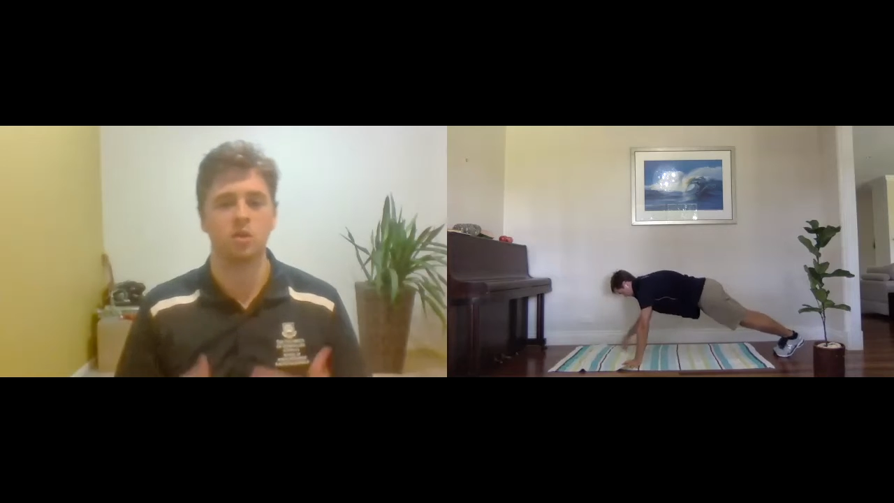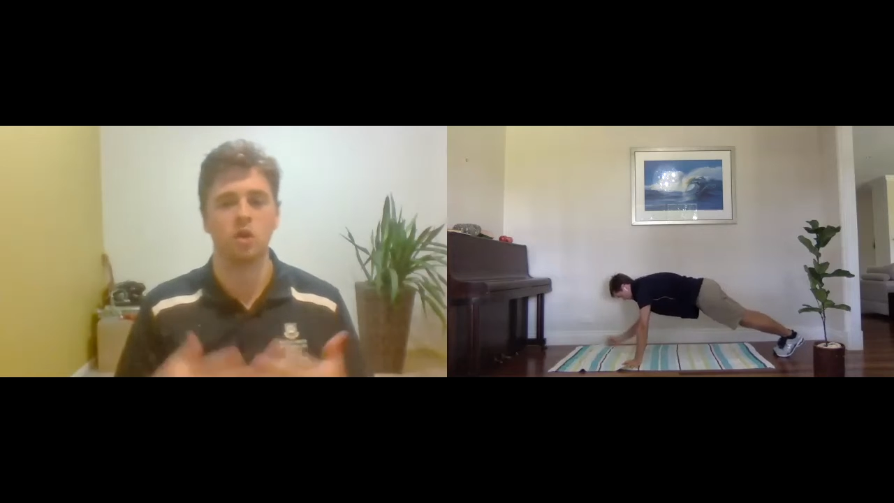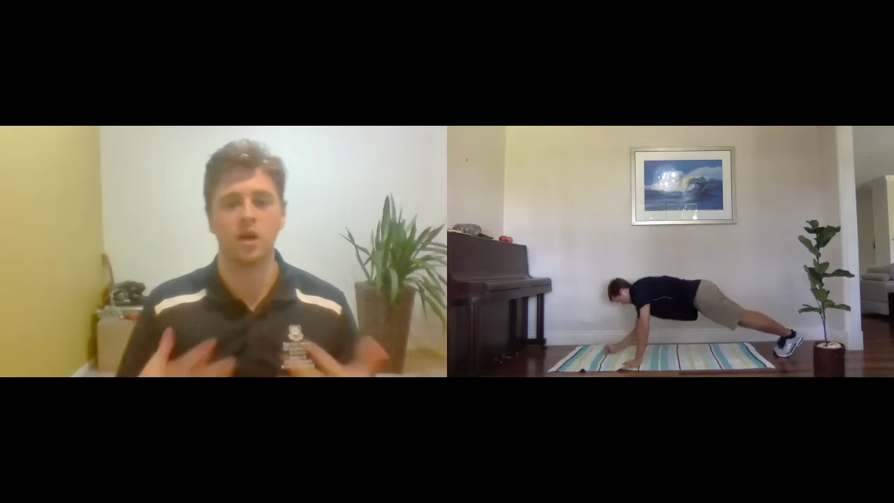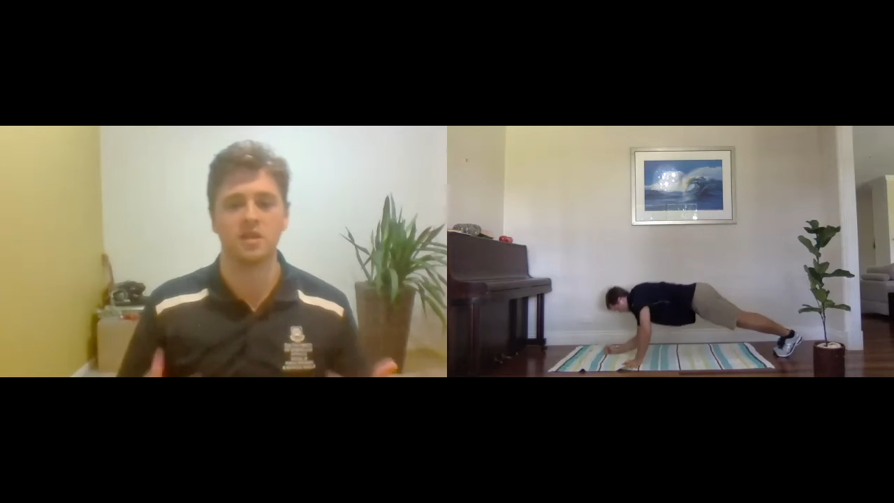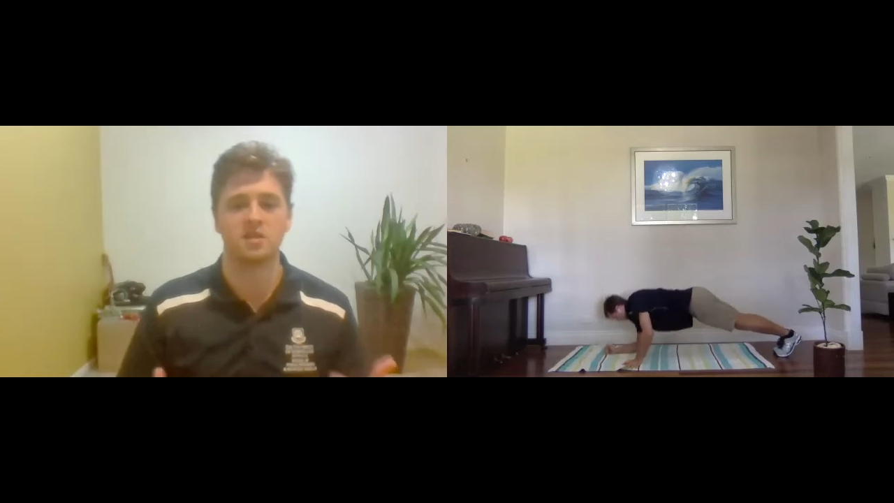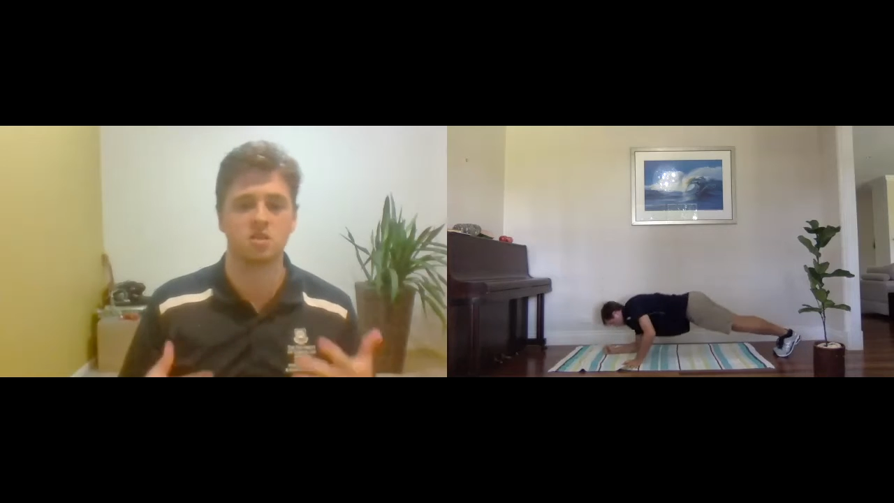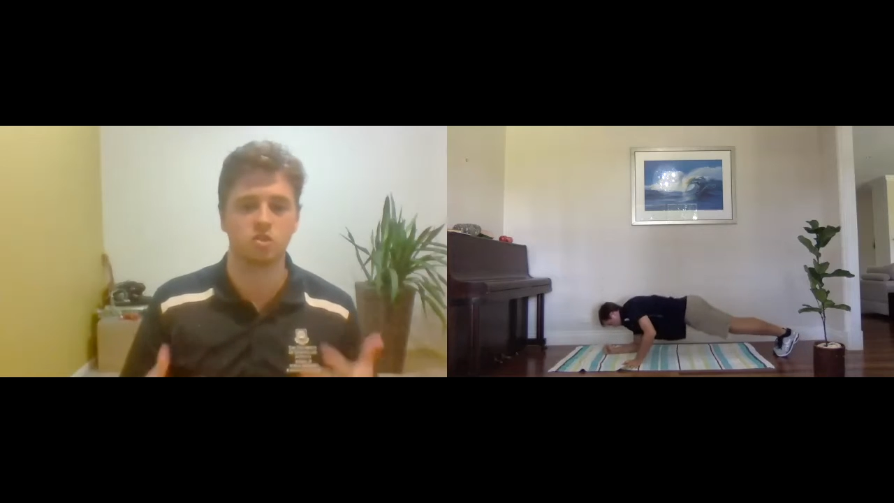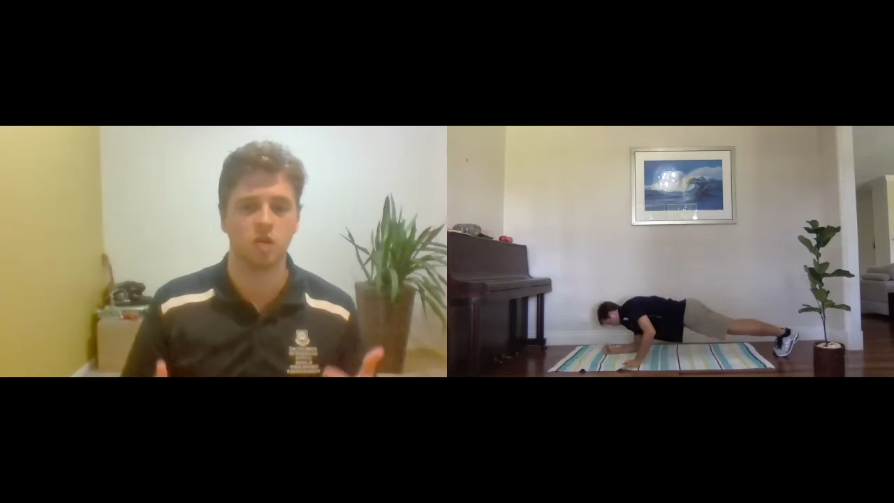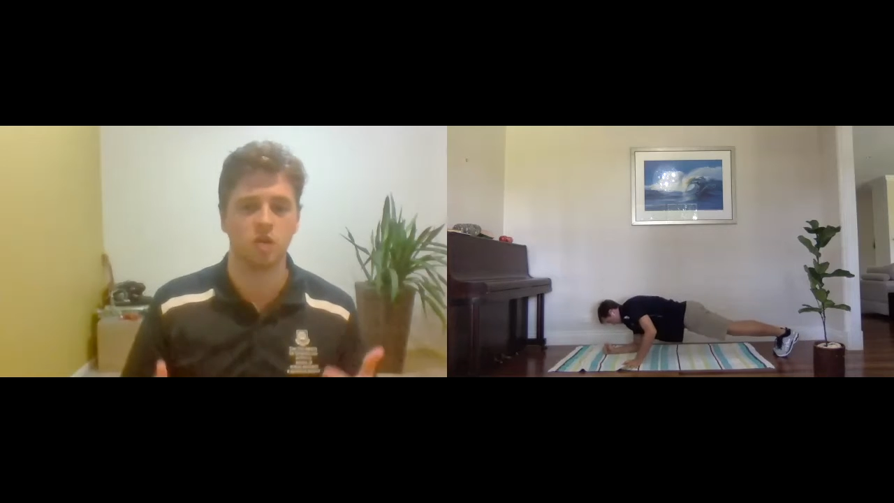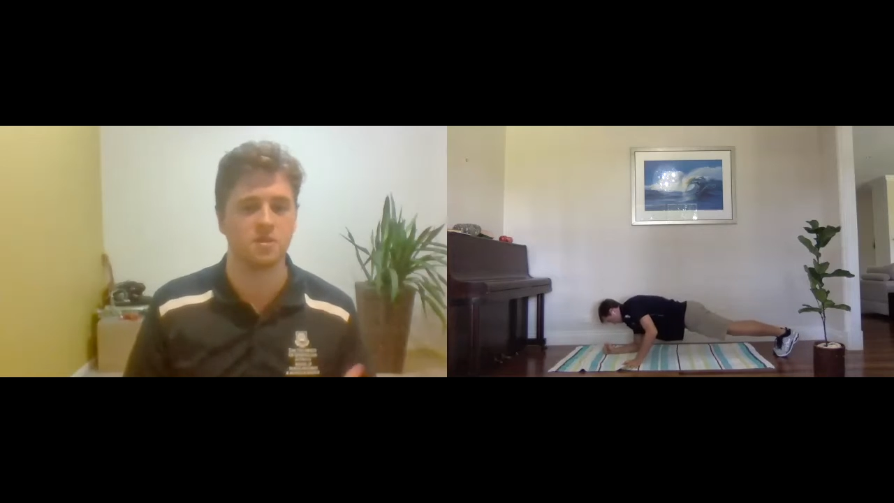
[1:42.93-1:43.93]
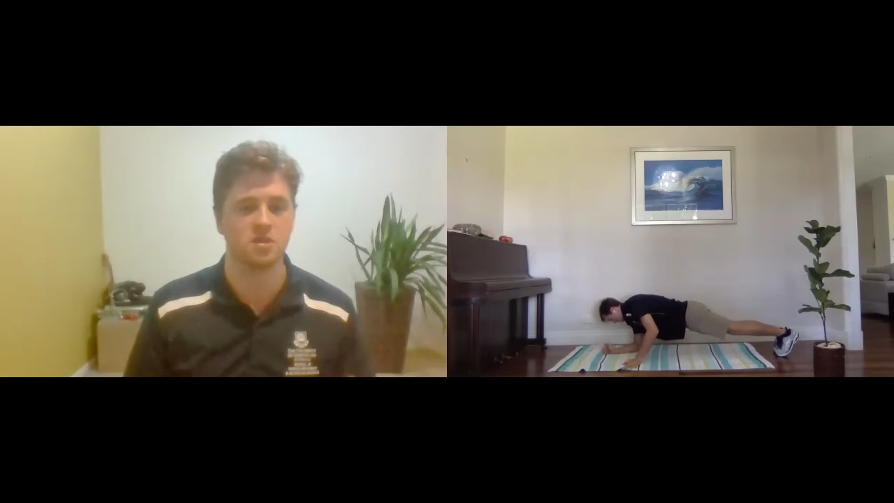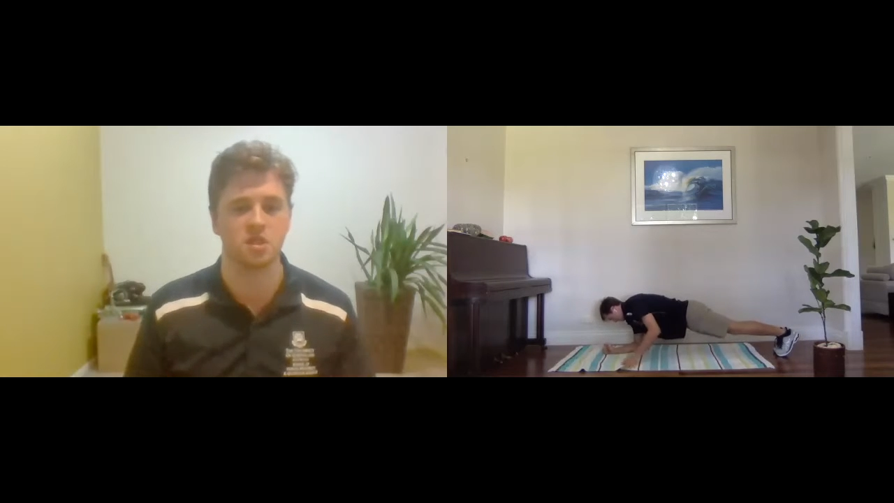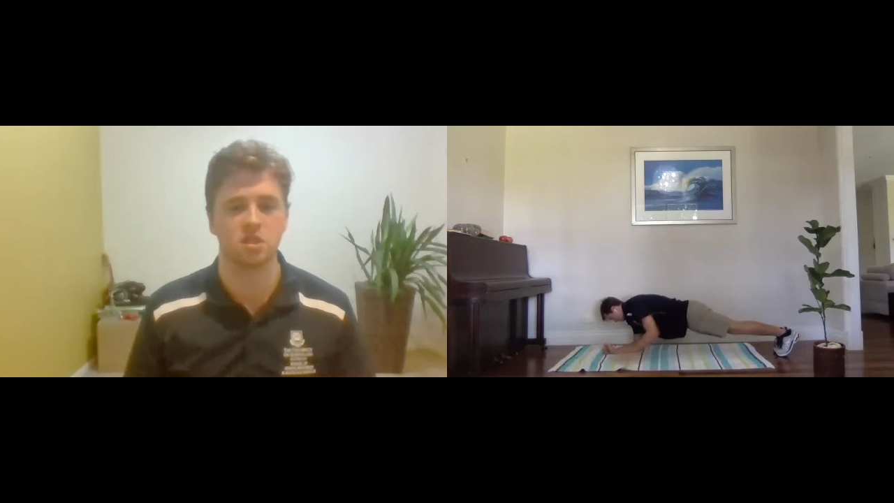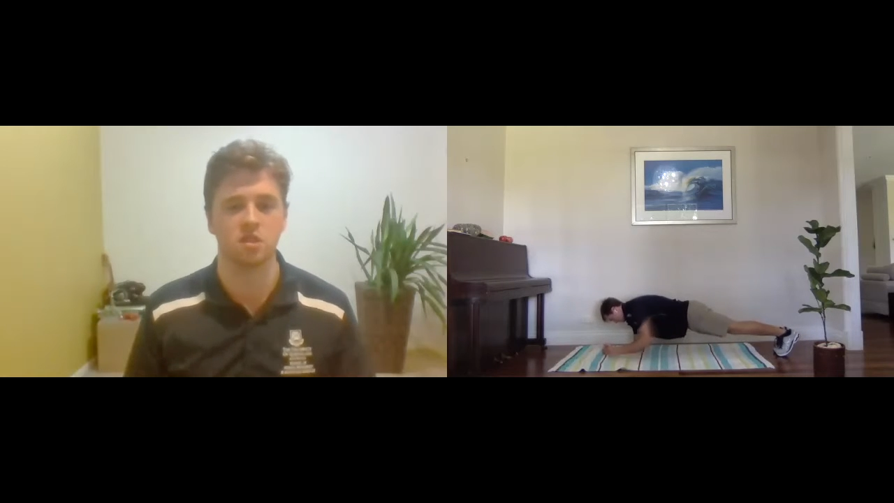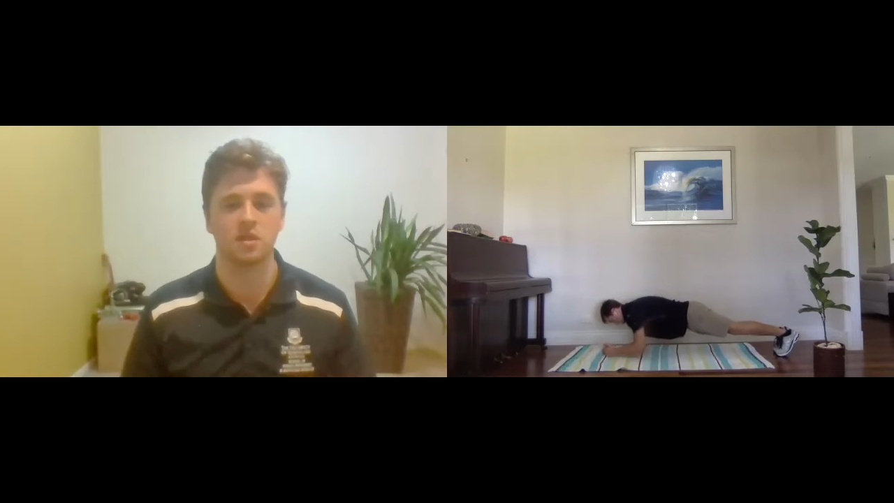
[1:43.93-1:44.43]
nice straight
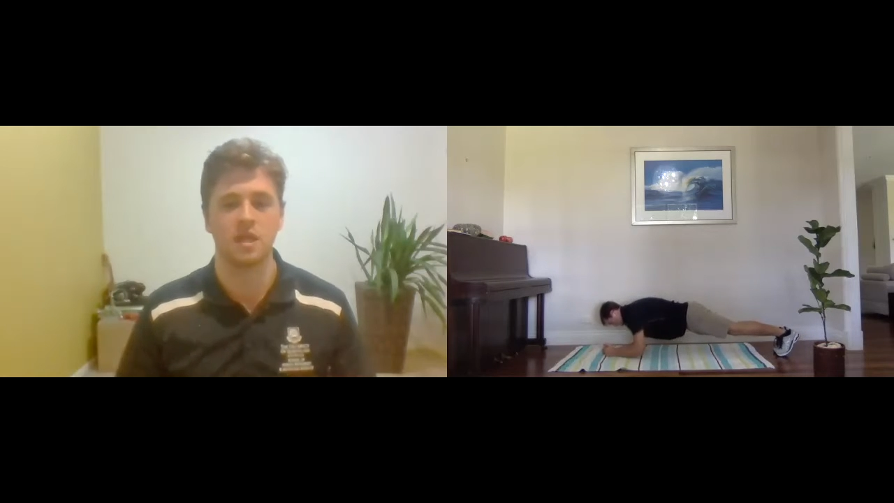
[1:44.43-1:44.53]
position,